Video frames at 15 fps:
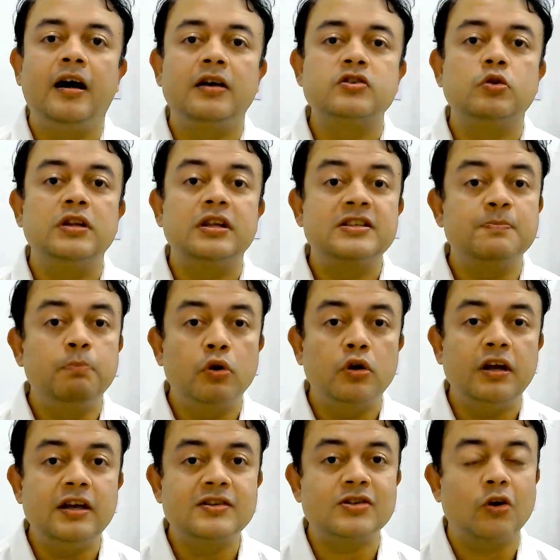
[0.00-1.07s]
So this
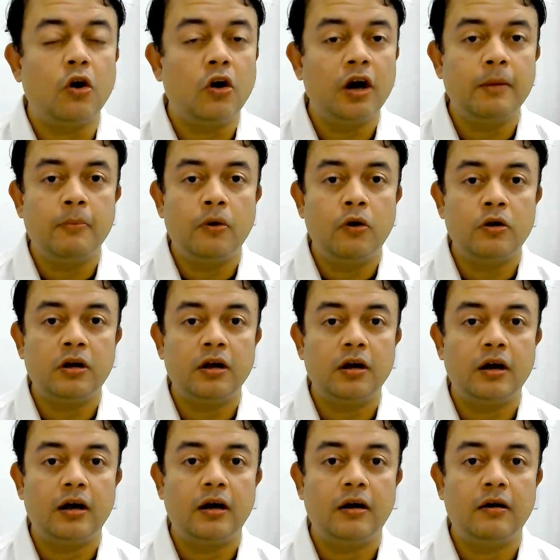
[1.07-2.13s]
book is all about,
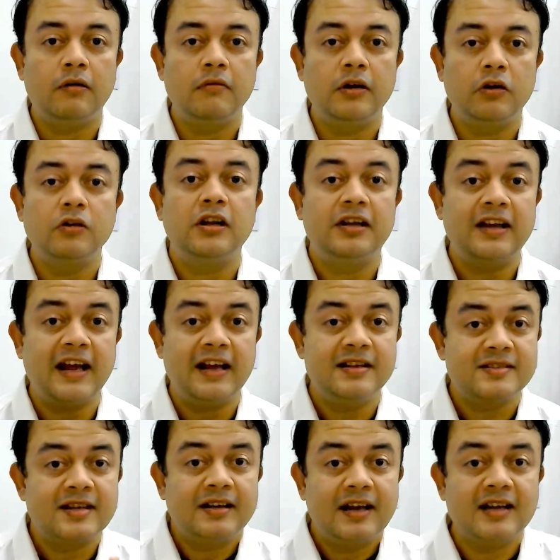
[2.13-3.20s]

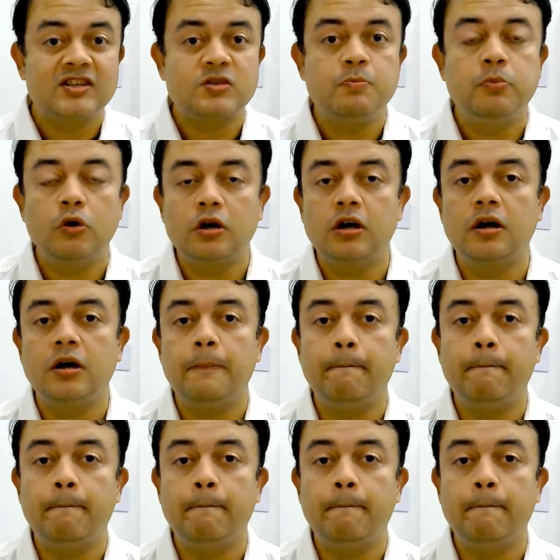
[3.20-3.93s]
it's a textbook